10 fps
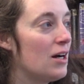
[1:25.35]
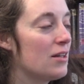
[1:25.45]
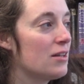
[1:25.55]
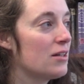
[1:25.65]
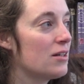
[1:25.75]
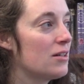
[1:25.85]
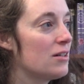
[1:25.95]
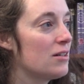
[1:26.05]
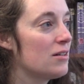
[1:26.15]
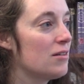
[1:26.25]
I think
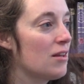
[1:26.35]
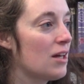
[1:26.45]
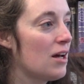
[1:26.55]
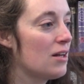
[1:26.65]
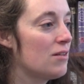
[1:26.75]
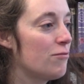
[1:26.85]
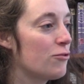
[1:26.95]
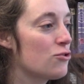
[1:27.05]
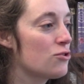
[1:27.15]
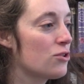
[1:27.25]
that
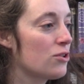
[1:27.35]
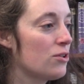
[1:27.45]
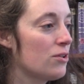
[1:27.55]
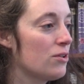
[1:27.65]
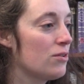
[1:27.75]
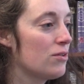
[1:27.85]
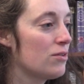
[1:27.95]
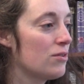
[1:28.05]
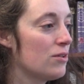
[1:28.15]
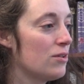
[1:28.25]
for sure the
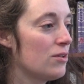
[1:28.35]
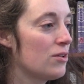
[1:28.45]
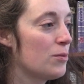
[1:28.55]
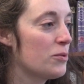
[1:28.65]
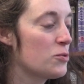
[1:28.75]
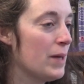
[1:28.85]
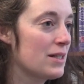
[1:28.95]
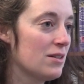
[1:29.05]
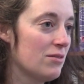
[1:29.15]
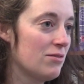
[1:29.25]

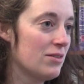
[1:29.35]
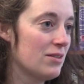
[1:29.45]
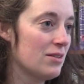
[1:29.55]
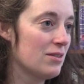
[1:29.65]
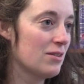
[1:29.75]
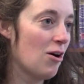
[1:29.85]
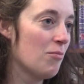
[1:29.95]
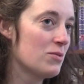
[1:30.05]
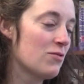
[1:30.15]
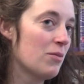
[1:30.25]
perspective
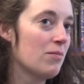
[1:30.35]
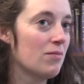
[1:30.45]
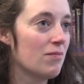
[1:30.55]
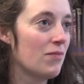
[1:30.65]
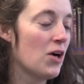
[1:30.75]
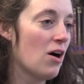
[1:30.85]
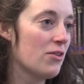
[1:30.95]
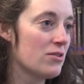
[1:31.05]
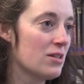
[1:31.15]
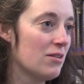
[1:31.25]
comes from the
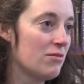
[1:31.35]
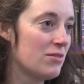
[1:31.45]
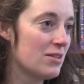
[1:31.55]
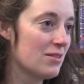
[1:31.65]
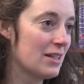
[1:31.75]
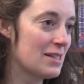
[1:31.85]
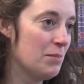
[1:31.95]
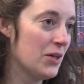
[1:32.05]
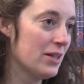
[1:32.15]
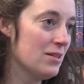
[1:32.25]
author's lived
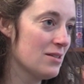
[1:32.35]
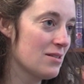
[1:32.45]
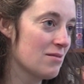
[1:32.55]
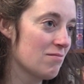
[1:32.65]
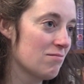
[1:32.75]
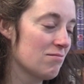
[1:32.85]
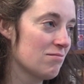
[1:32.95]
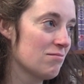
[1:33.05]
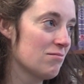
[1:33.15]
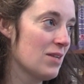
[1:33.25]
experience
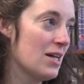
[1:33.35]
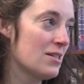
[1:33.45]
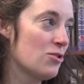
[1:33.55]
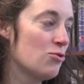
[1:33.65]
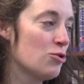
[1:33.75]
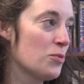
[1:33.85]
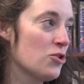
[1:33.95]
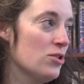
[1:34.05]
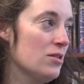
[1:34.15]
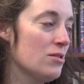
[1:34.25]
as a Jewish
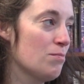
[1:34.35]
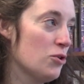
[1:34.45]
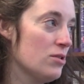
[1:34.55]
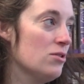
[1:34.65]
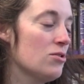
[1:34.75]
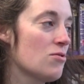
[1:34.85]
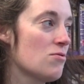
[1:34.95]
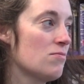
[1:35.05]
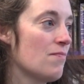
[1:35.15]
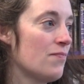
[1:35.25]
person.
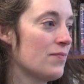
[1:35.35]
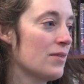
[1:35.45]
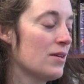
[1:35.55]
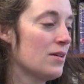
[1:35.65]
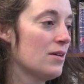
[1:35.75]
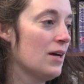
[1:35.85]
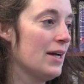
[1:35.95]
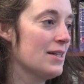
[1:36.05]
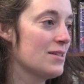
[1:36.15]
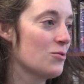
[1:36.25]
So I
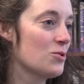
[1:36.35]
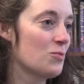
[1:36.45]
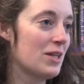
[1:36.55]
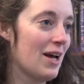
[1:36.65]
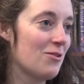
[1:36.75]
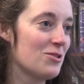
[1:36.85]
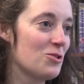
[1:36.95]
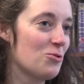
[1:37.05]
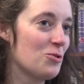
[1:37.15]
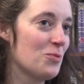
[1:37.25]
guess those would count
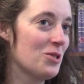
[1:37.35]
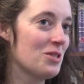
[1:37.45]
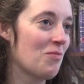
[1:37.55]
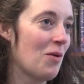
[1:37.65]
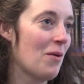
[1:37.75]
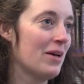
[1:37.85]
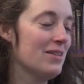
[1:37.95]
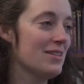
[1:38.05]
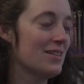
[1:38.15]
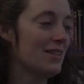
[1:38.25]
as Jewish books in my
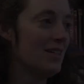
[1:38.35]
mind.